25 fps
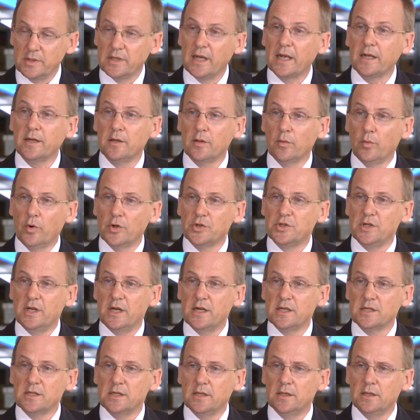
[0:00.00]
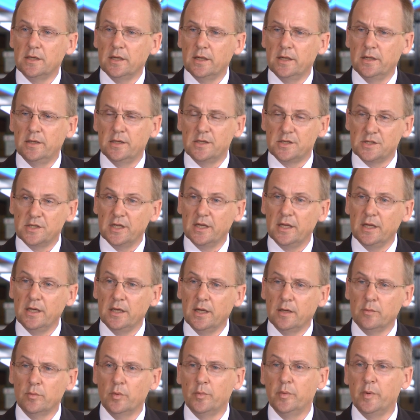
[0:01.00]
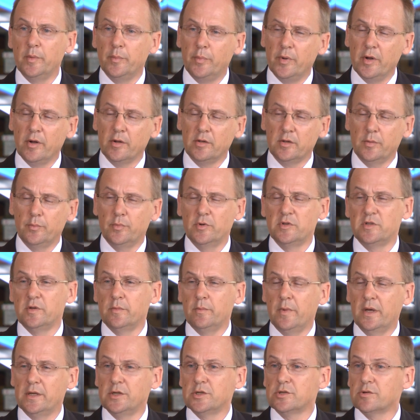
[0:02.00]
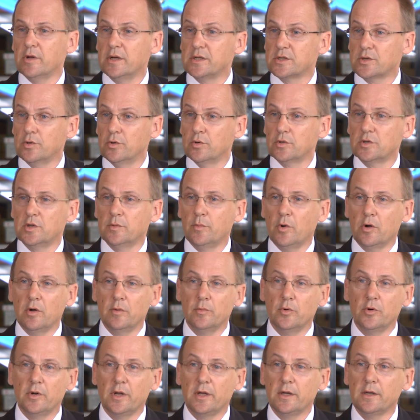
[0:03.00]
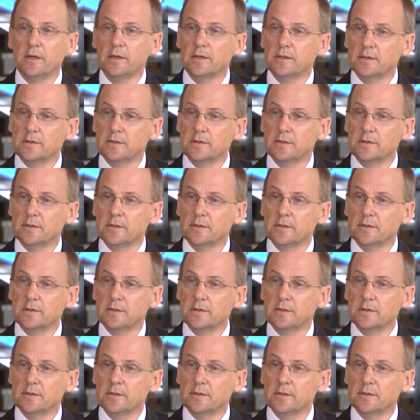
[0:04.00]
been taken to the watch house in the city and will be appearing in the Brisbane Magistrates Court tomorrow morning.